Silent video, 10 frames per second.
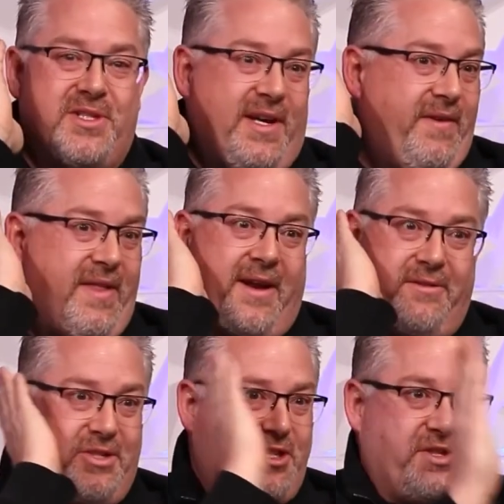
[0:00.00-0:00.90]
of it that are
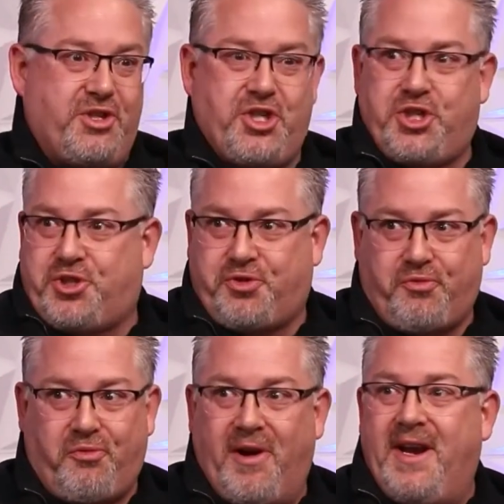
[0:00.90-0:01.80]
just a
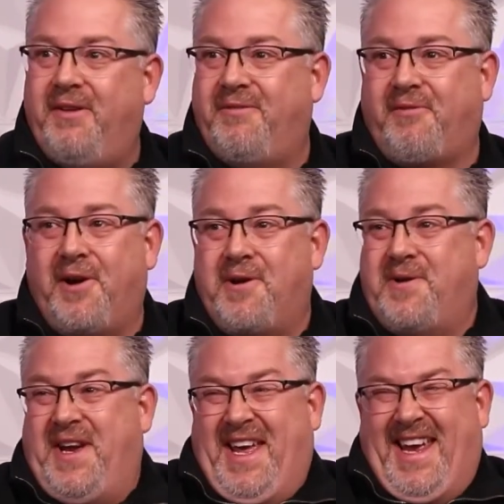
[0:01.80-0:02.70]
straight
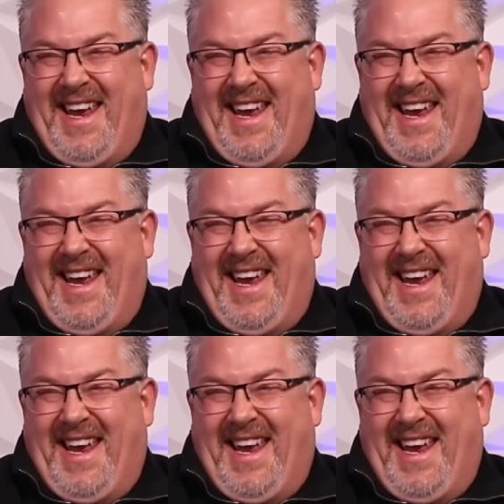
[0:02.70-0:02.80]
road.